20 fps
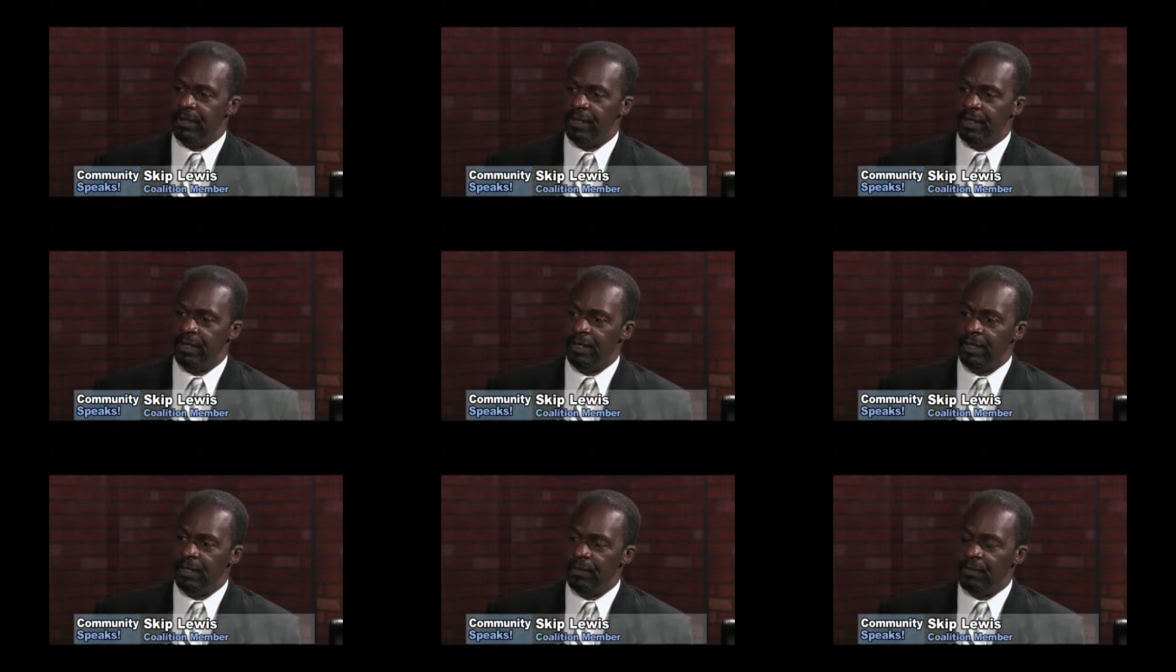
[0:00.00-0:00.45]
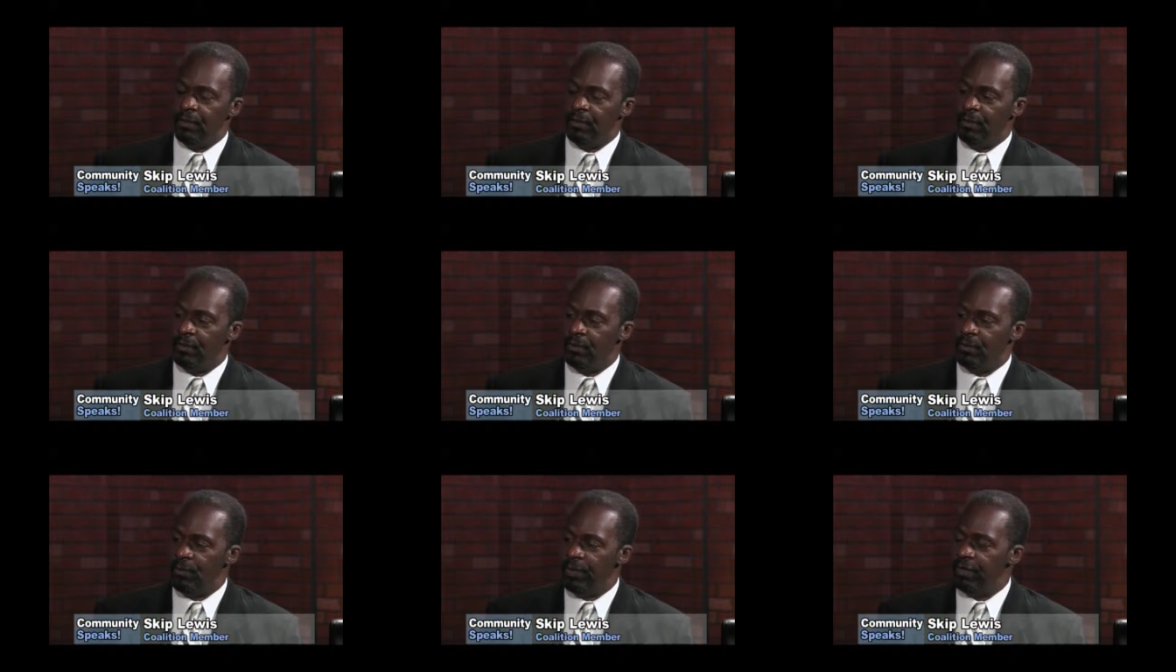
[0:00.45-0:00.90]
And
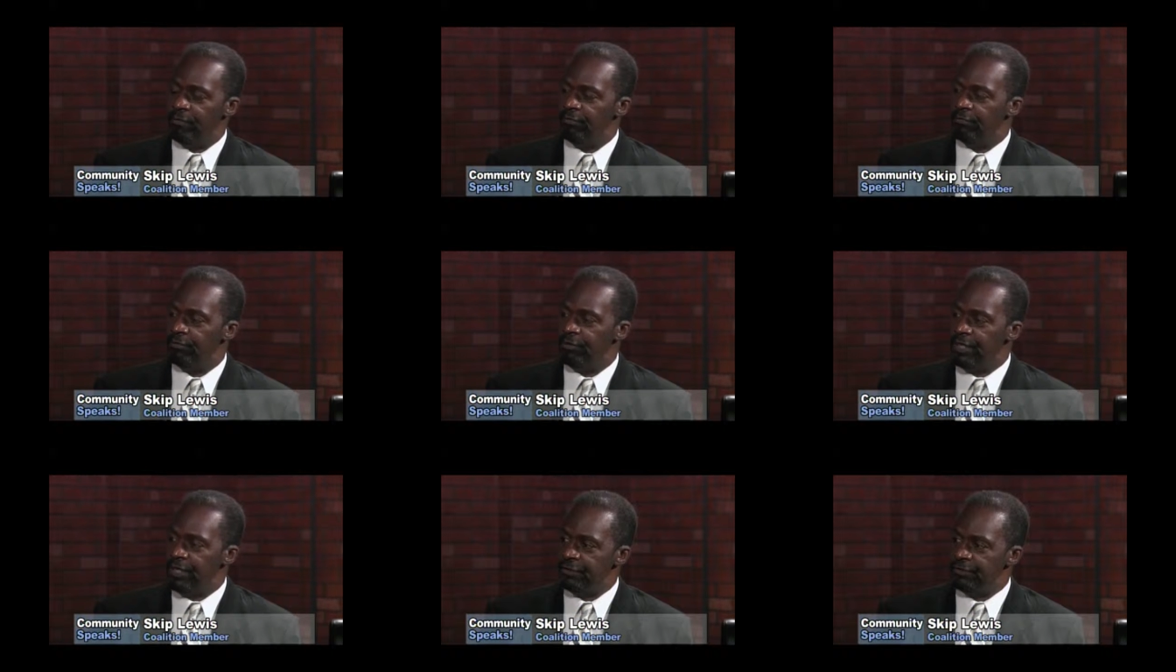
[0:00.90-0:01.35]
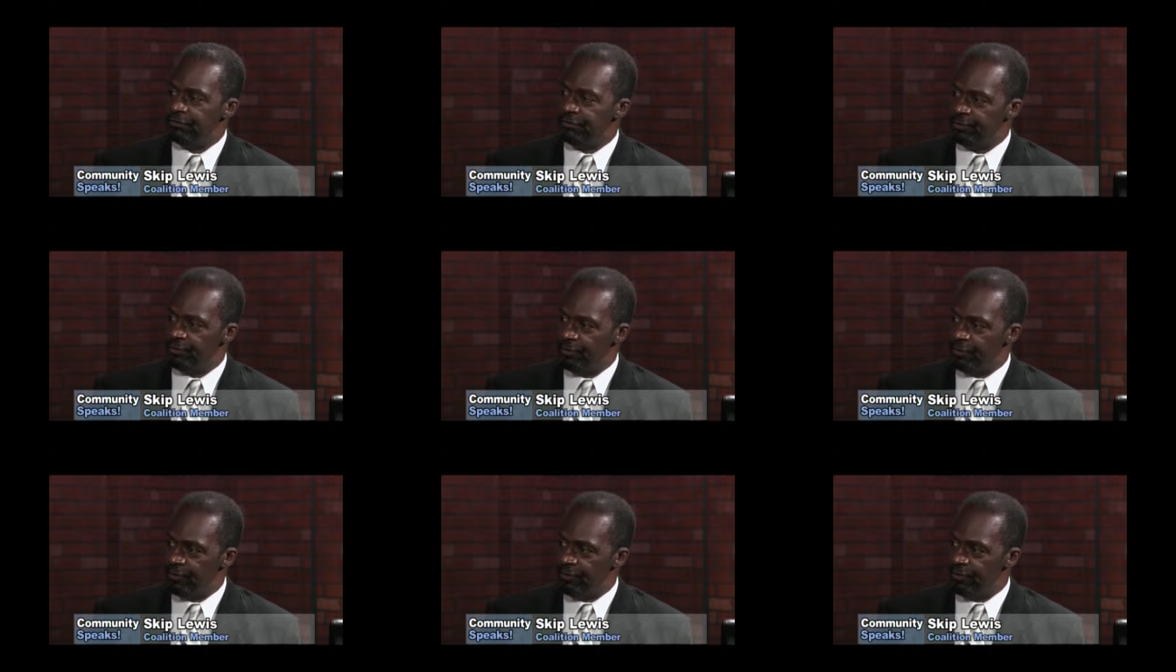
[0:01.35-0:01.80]
we have a reentry
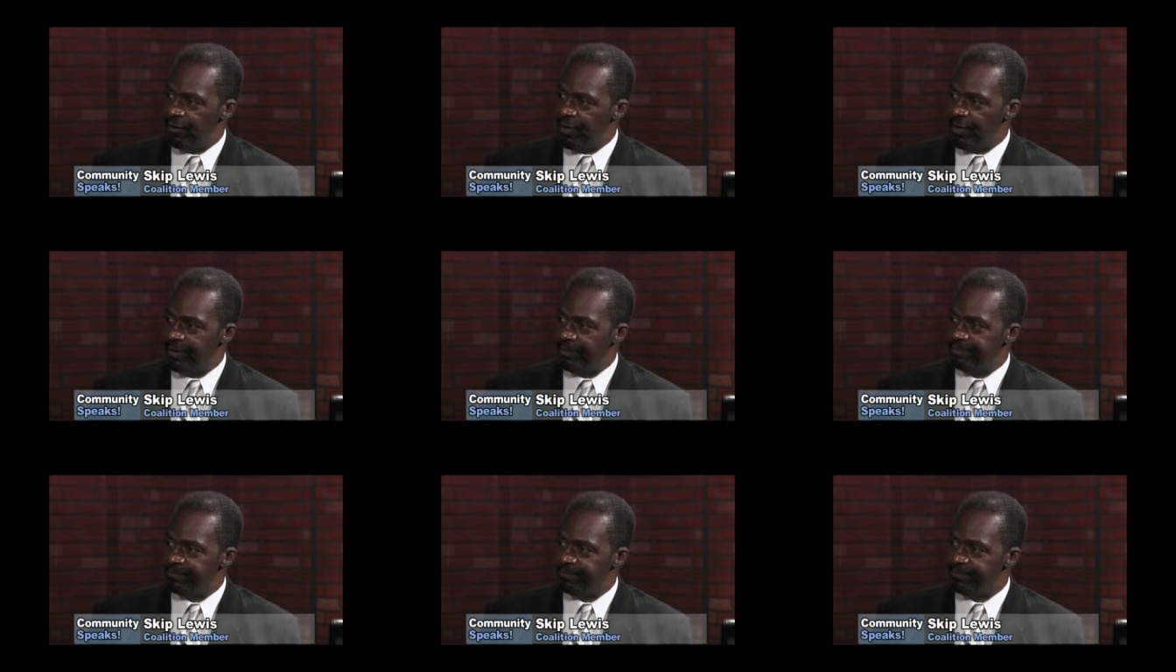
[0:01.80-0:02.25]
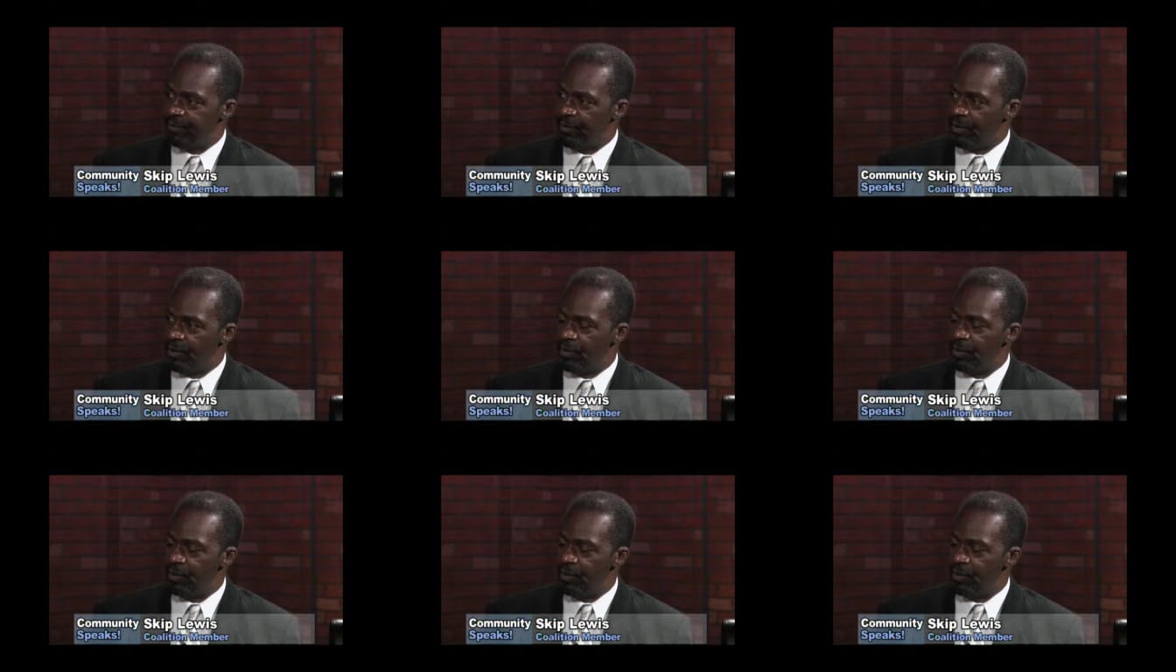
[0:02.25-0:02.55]
program.